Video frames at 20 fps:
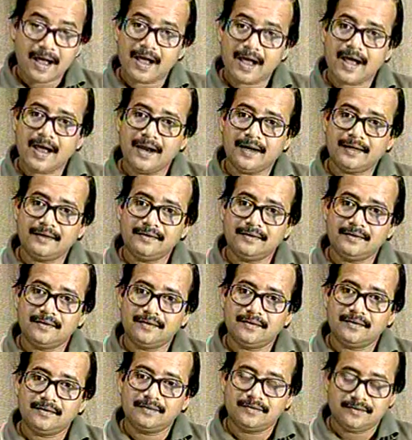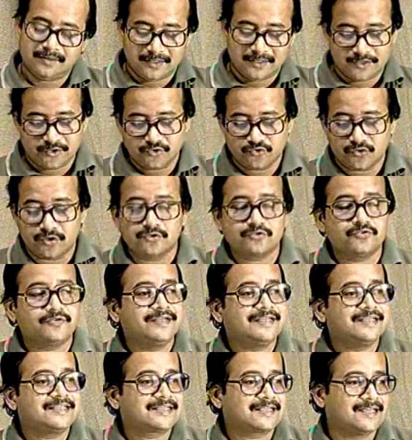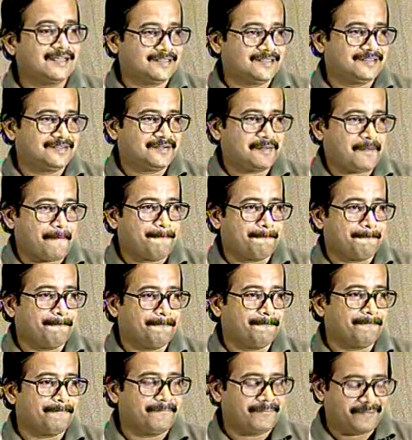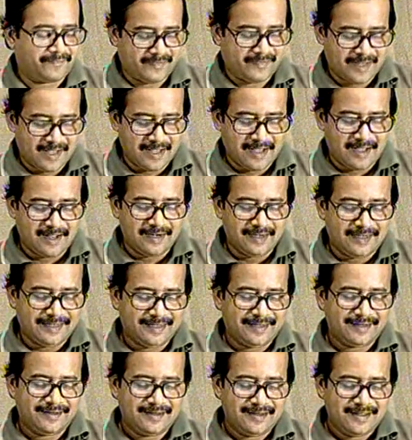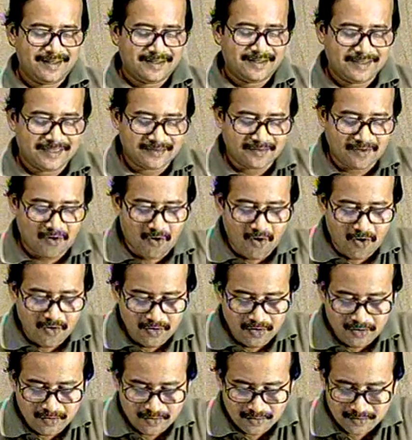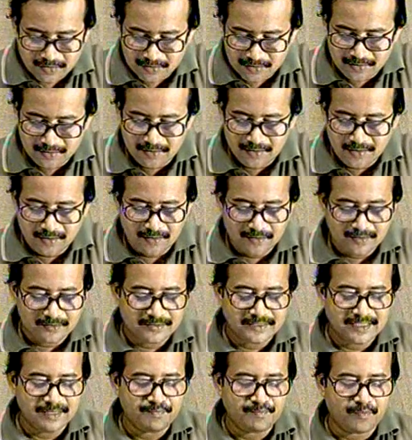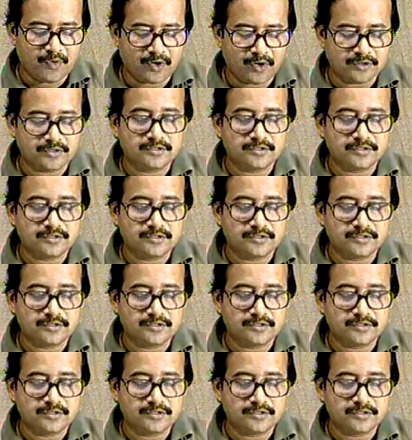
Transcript: And this issue also we discussed earlier, that all symbols,